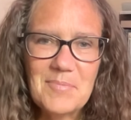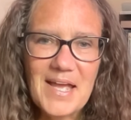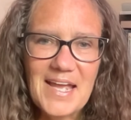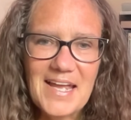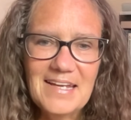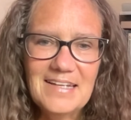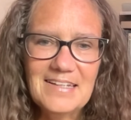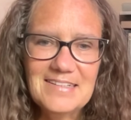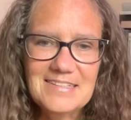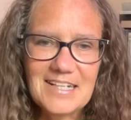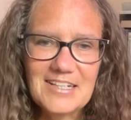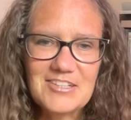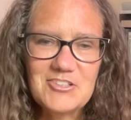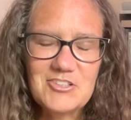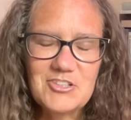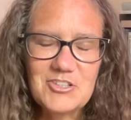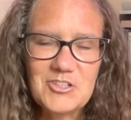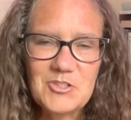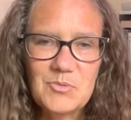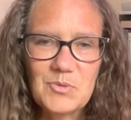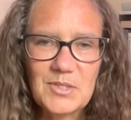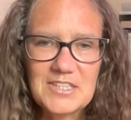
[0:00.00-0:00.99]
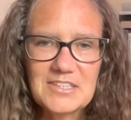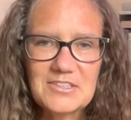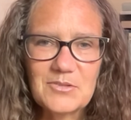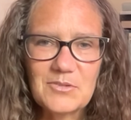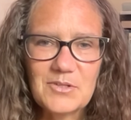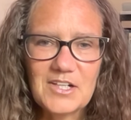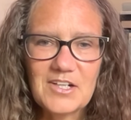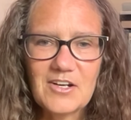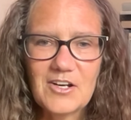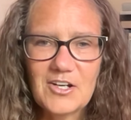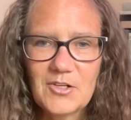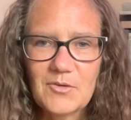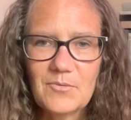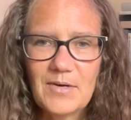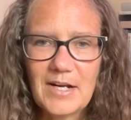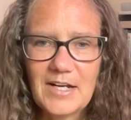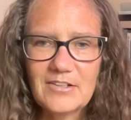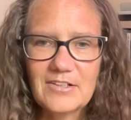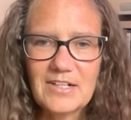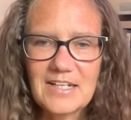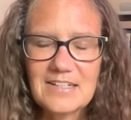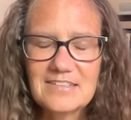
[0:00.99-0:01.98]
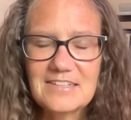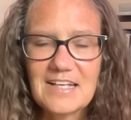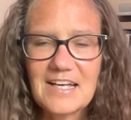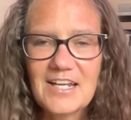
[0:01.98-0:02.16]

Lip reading: paying attention to what's going on around us